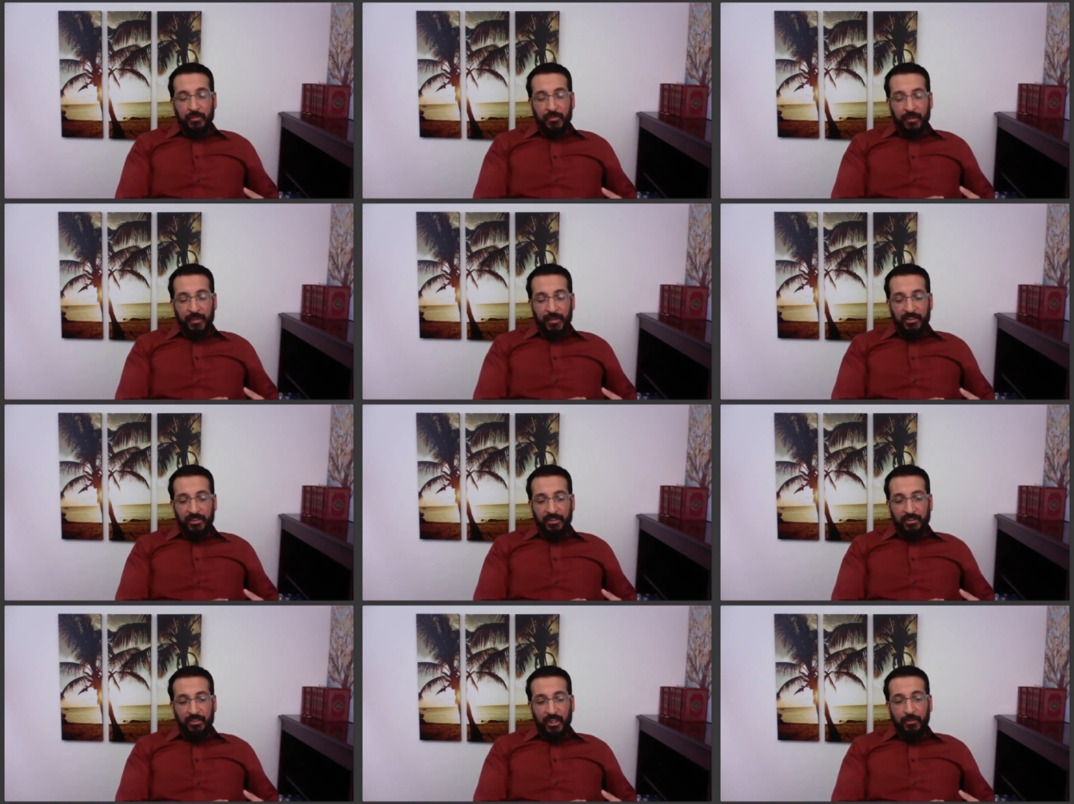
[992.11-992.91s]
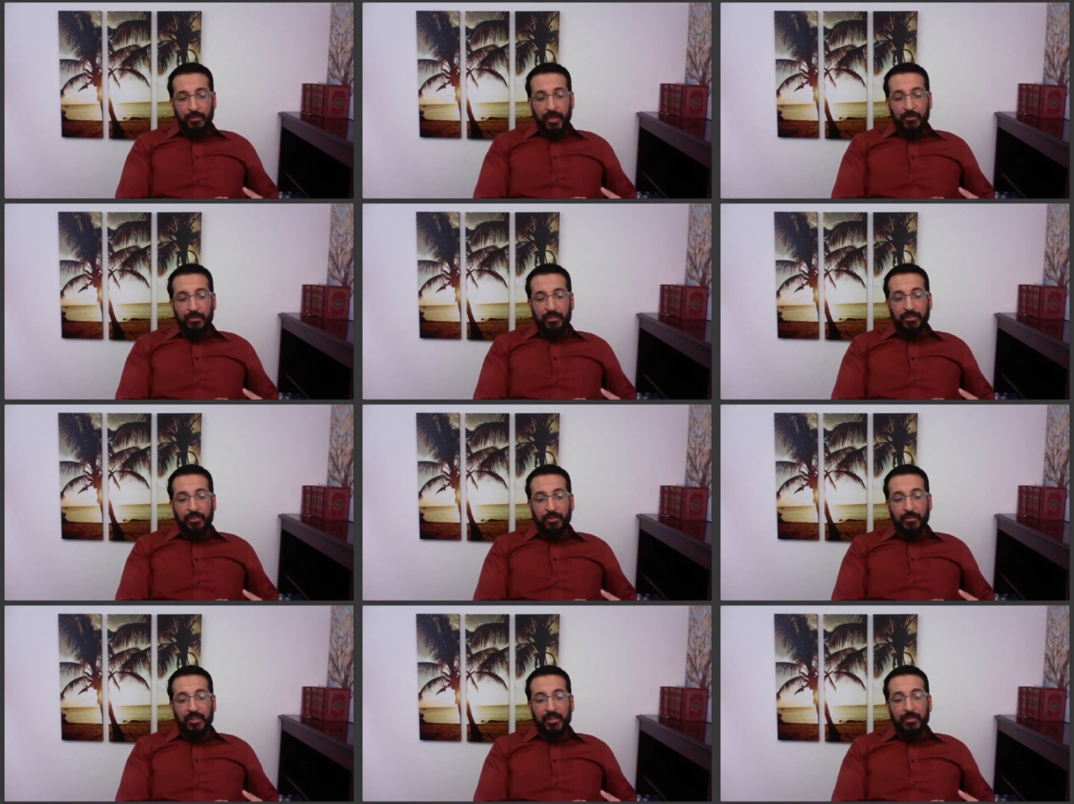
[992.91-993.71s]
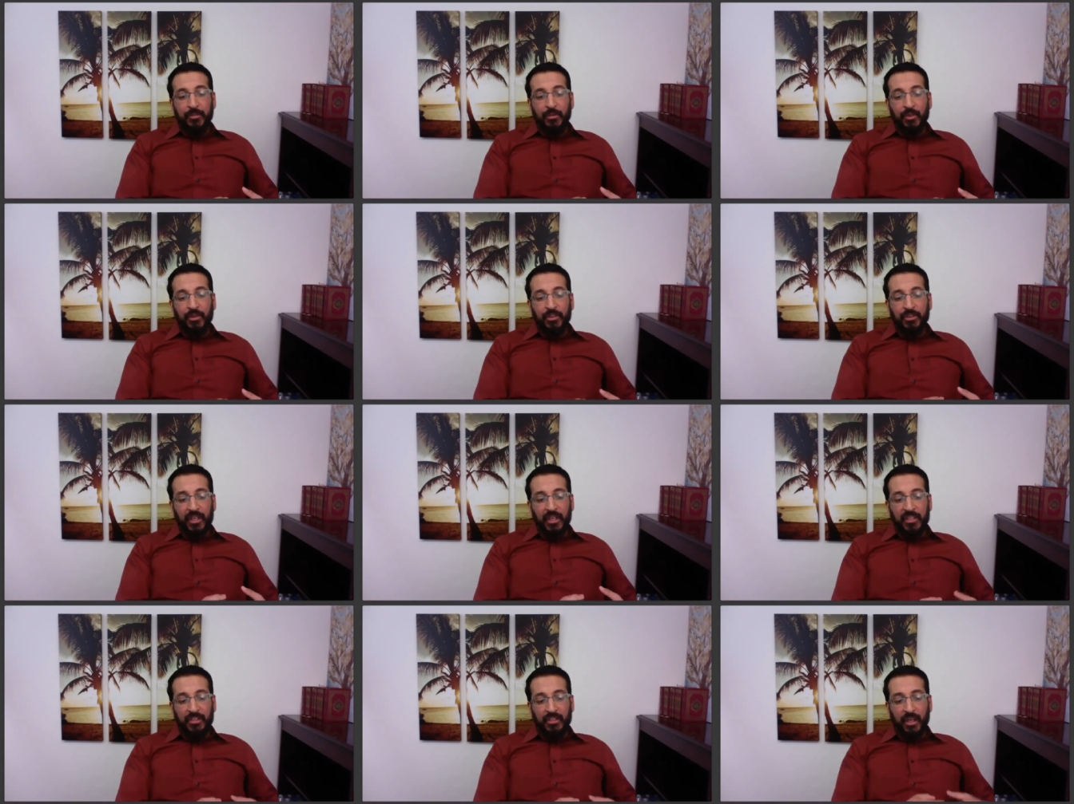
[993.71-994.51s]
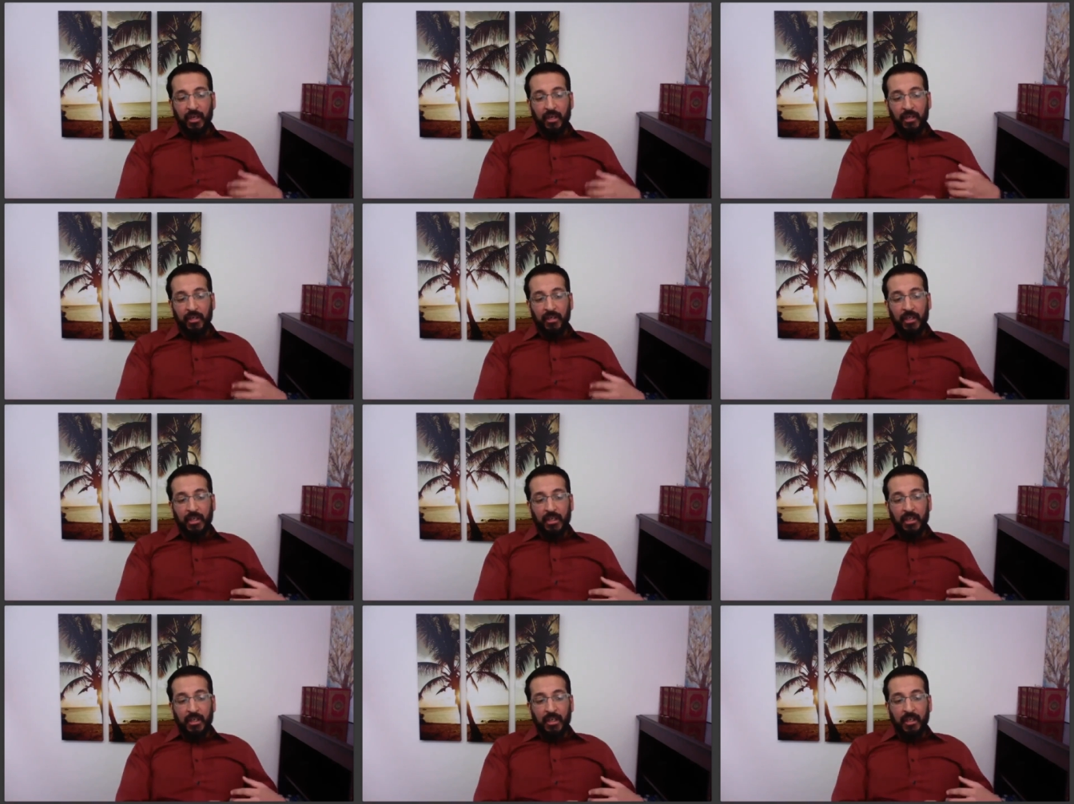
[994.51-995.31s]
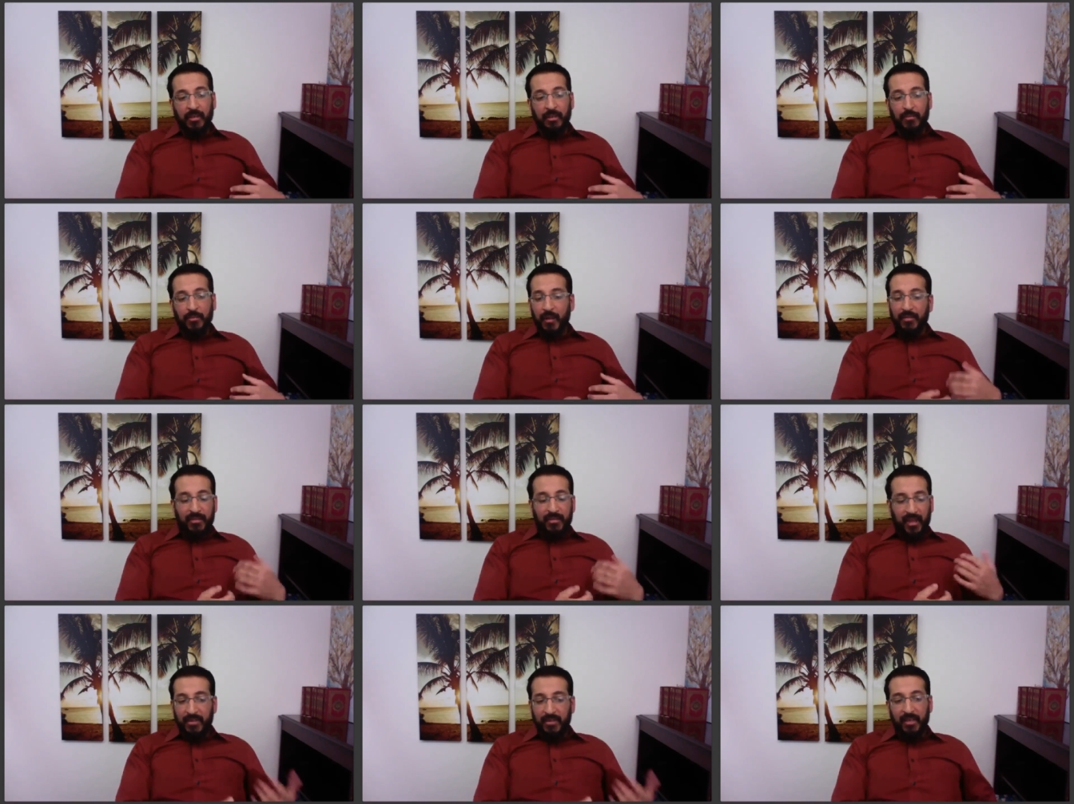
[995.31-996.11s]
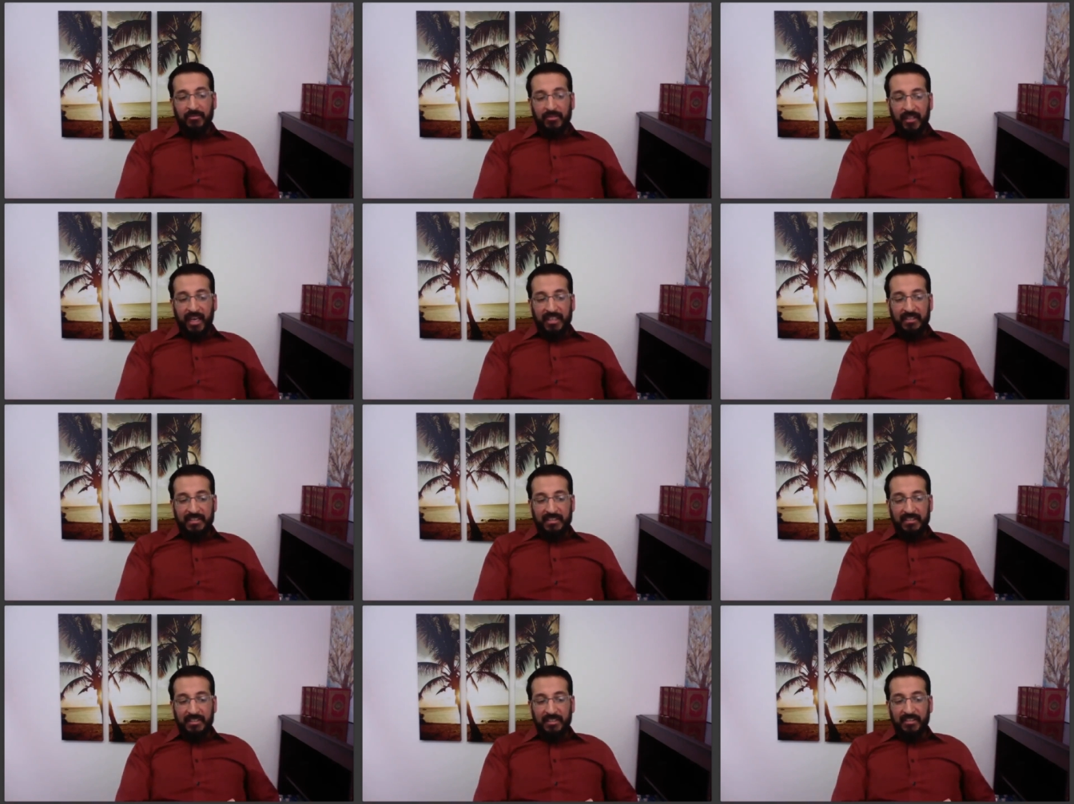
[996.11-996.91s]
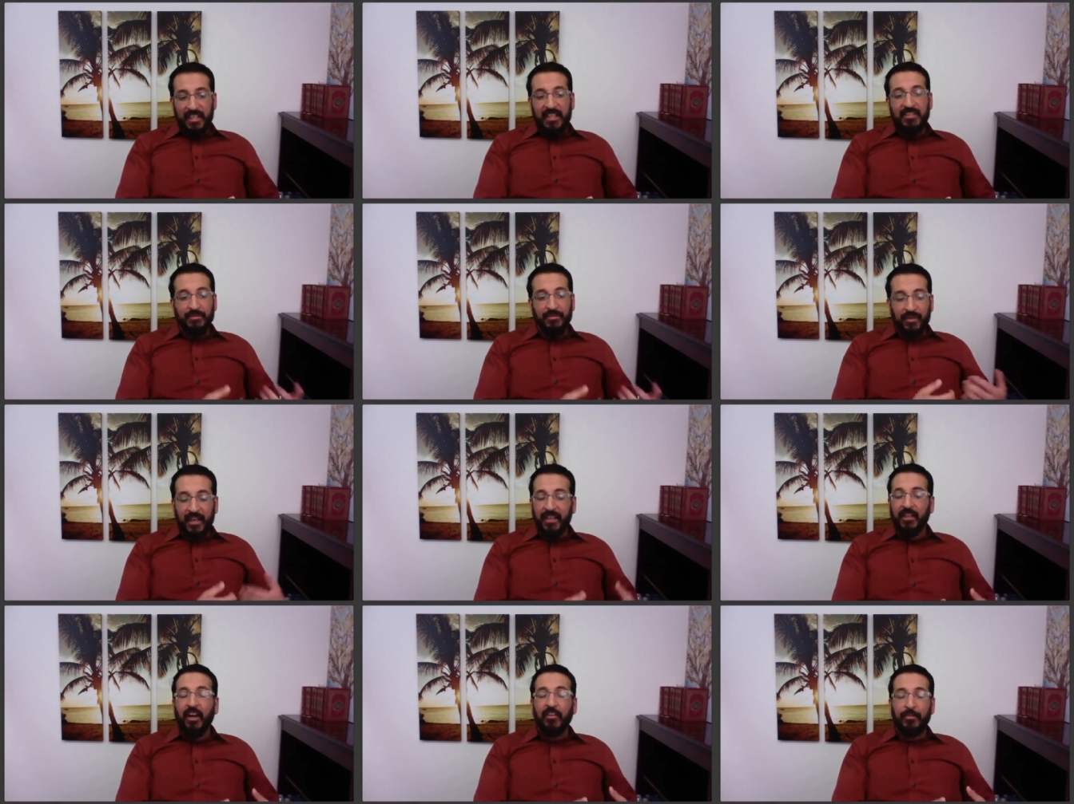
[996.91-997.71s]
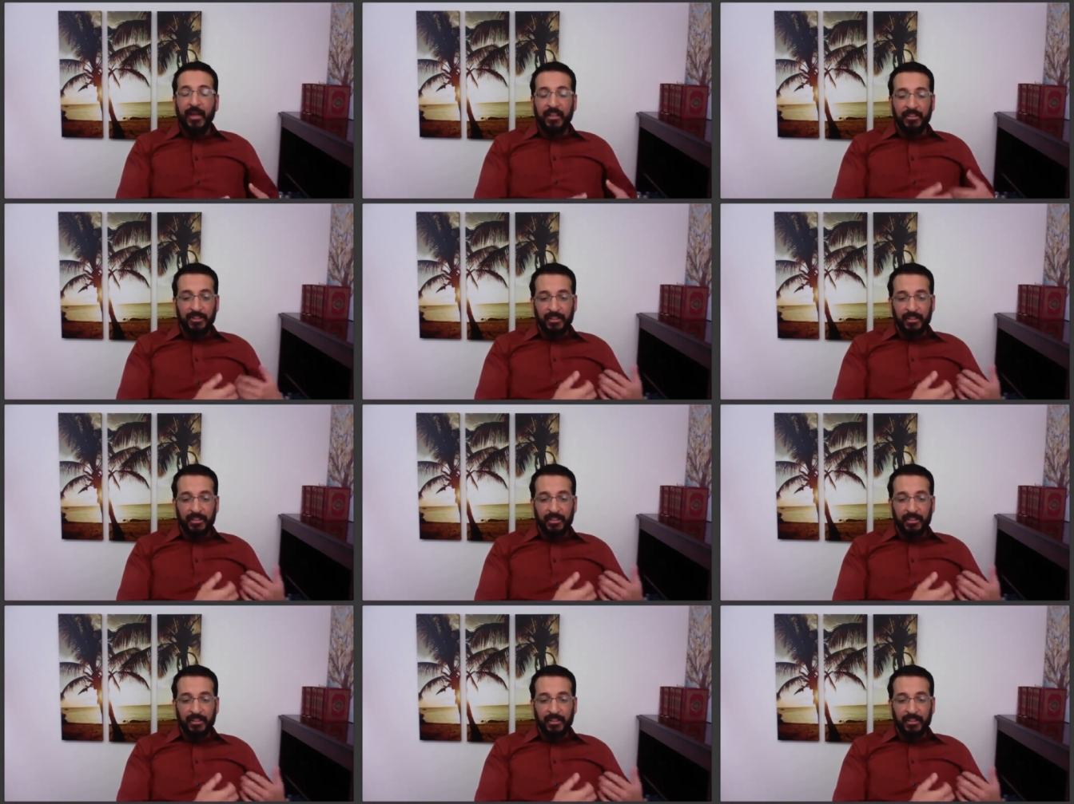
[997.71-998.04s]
managing stress properly. So people with stress have less chance of fighting off bacteria,